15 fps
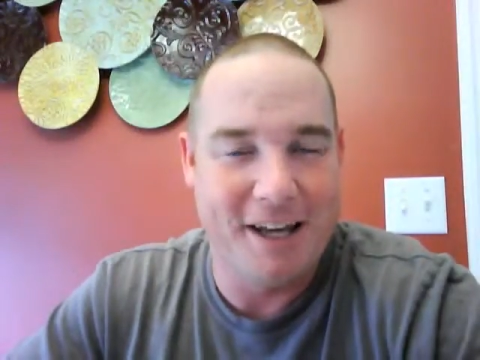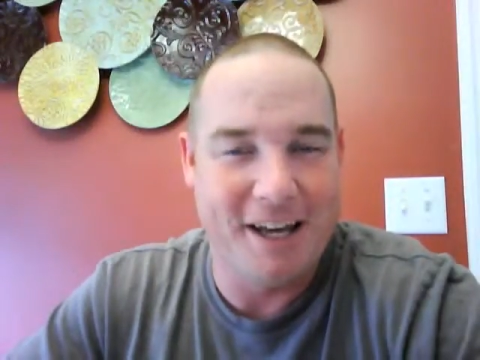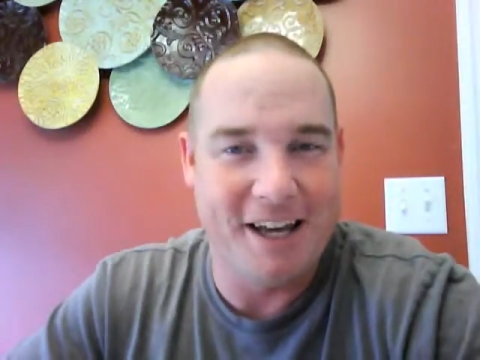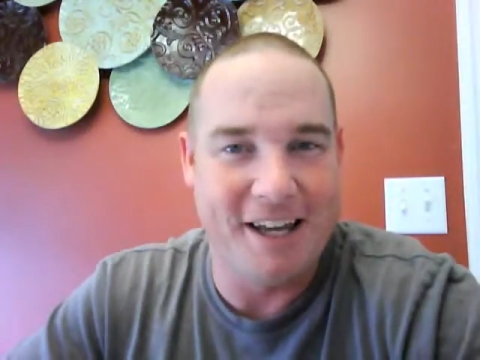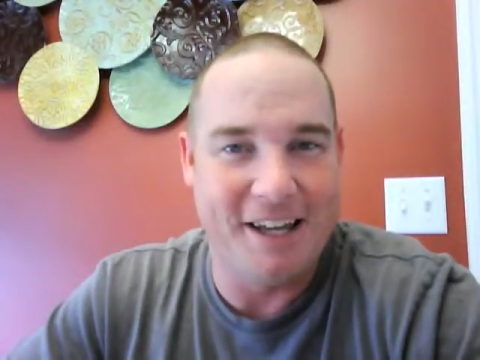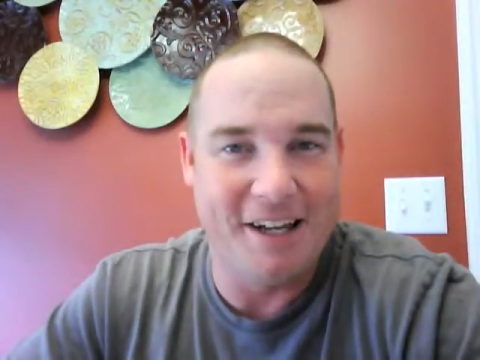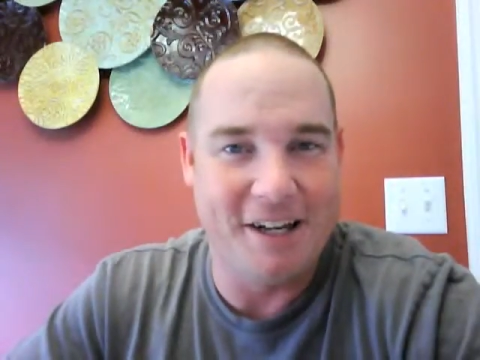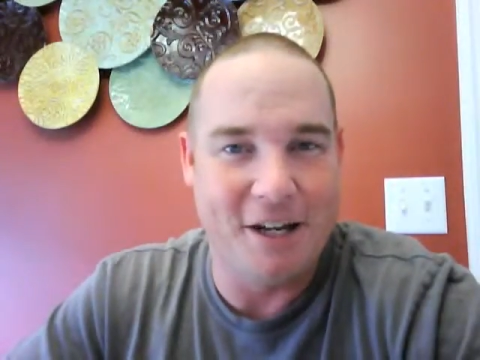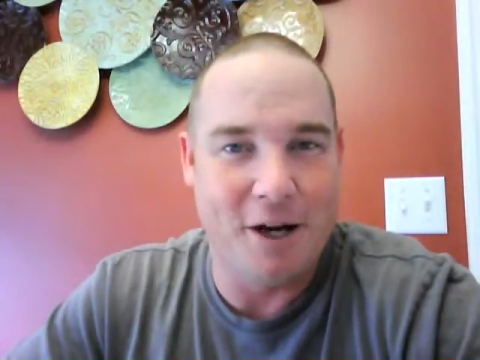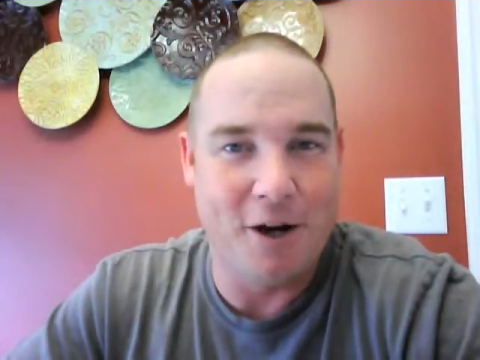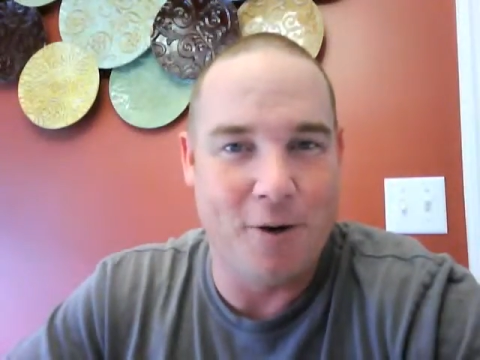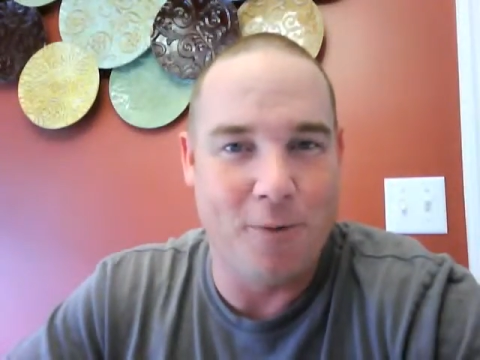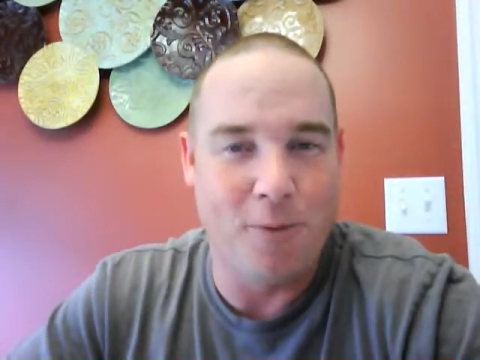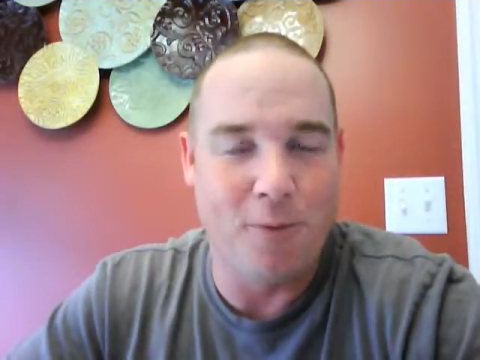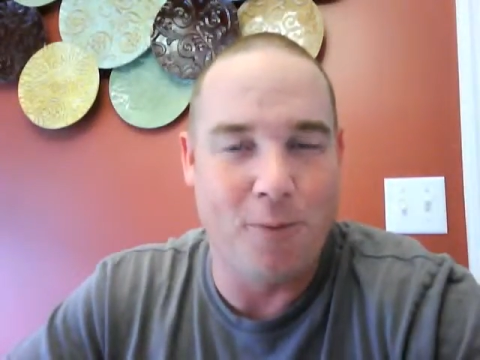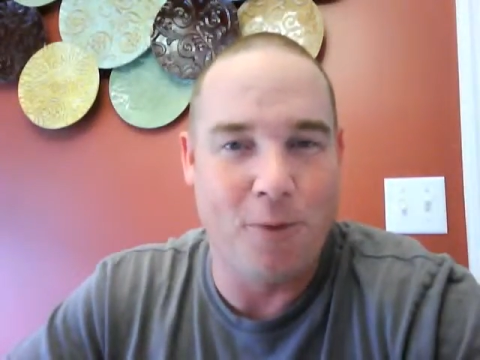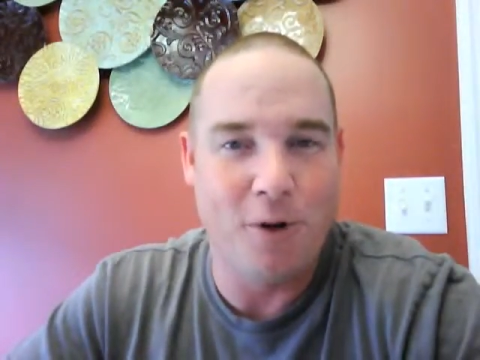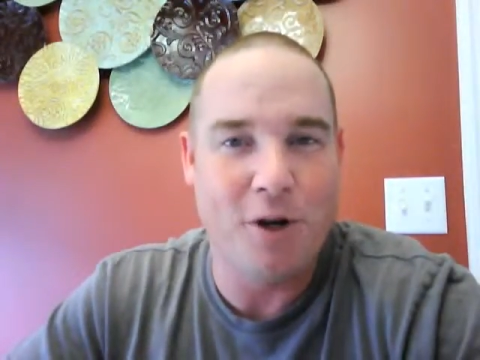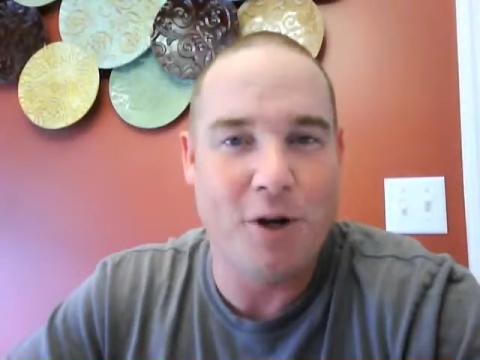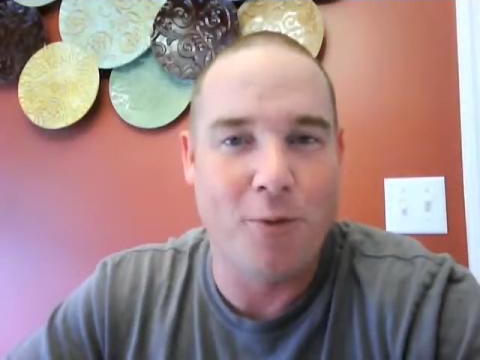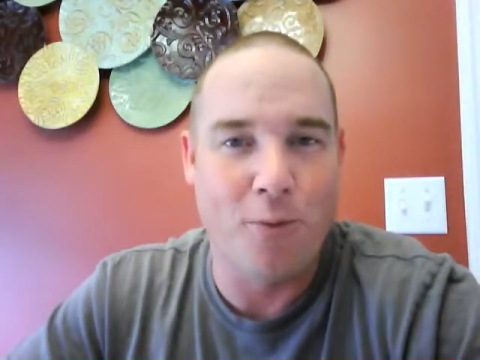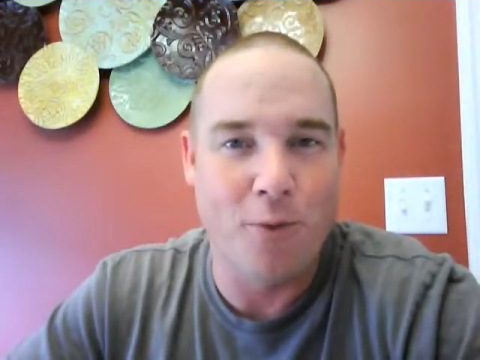And when
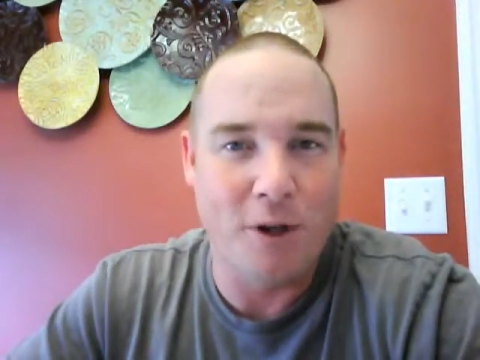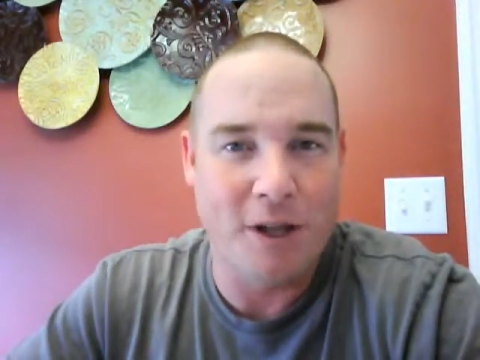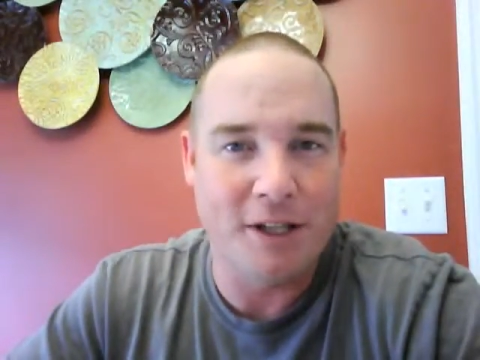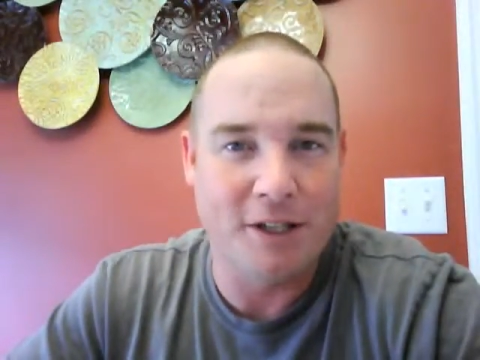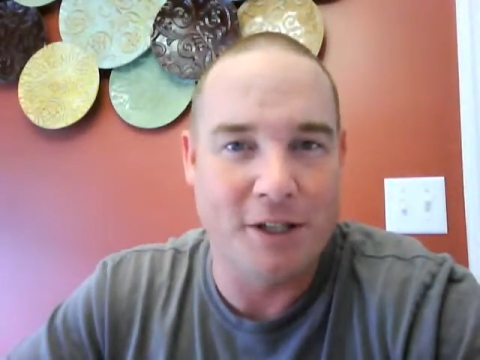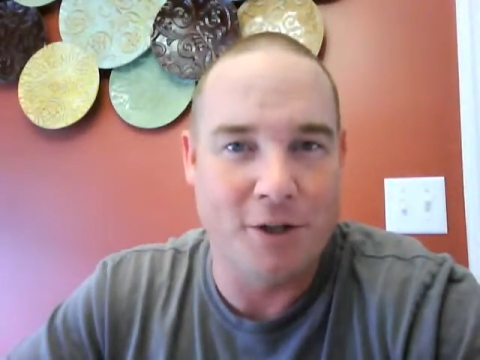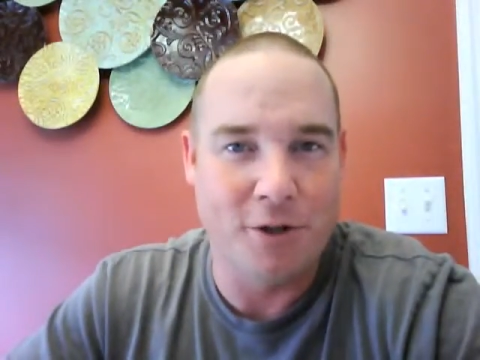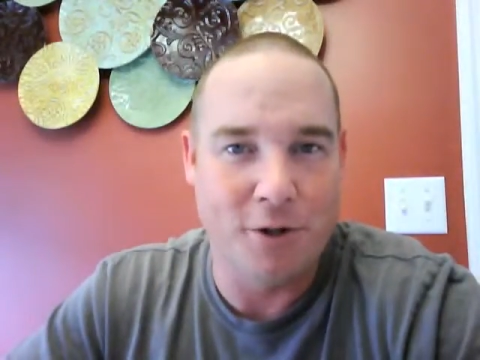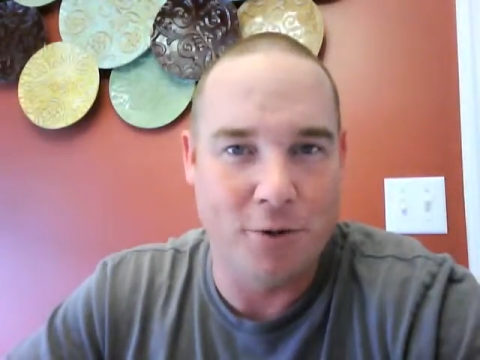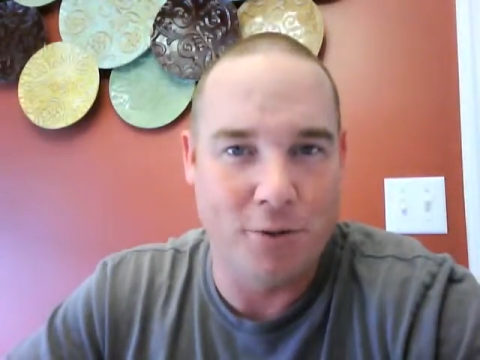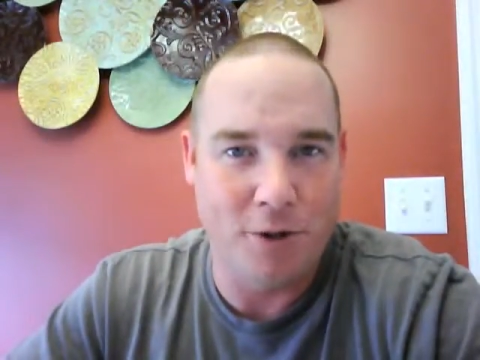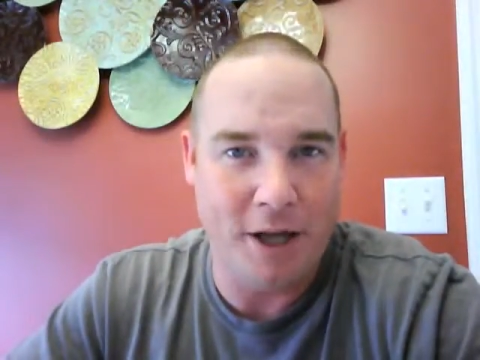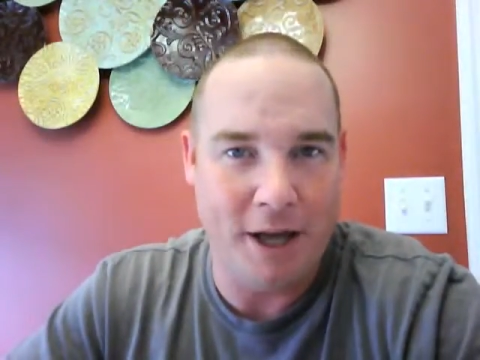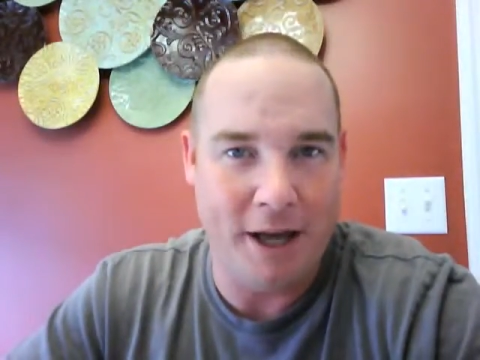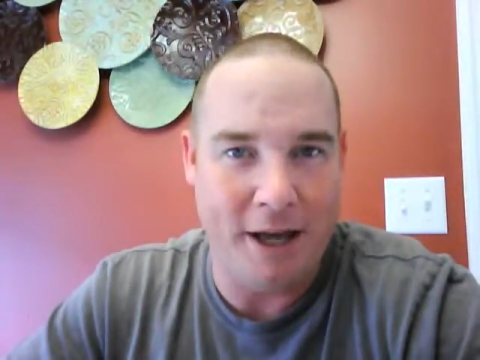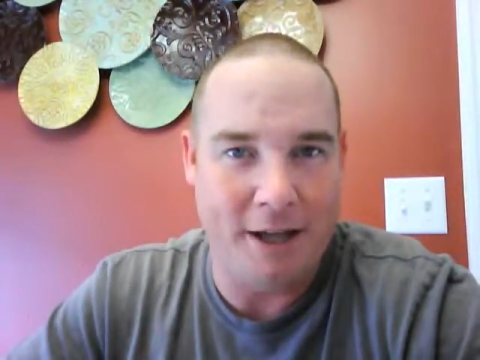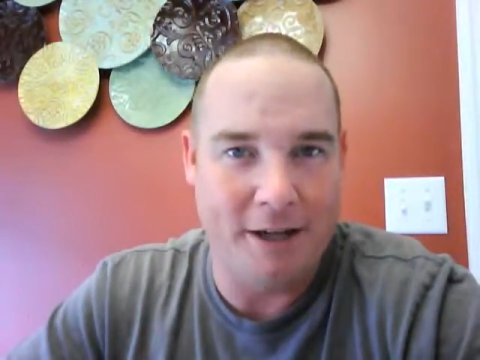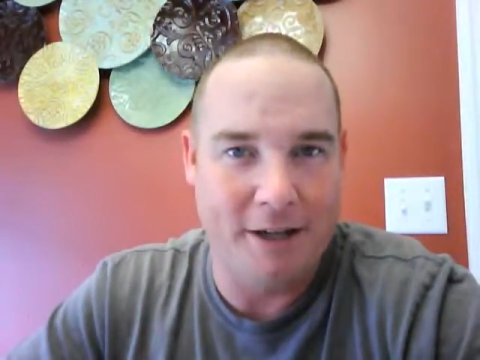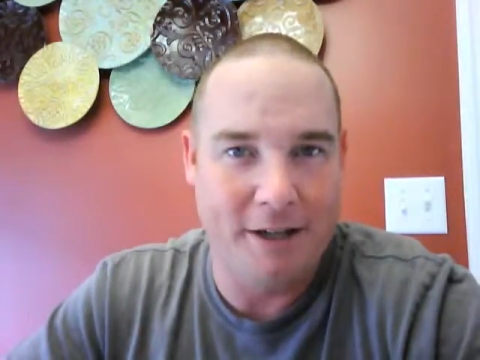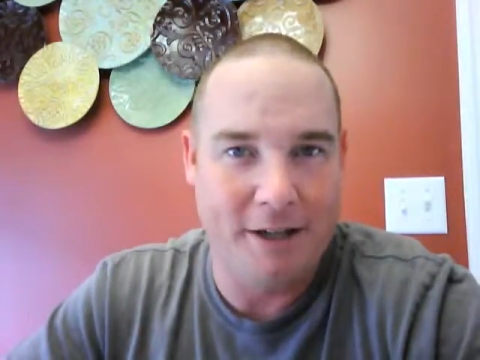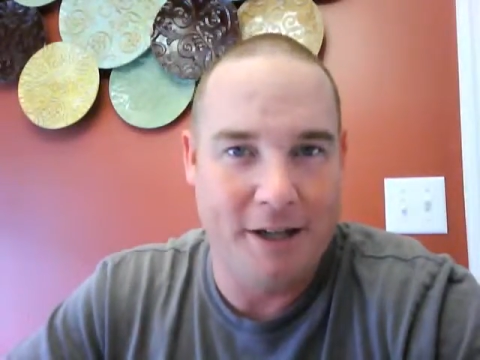we are willing to do that,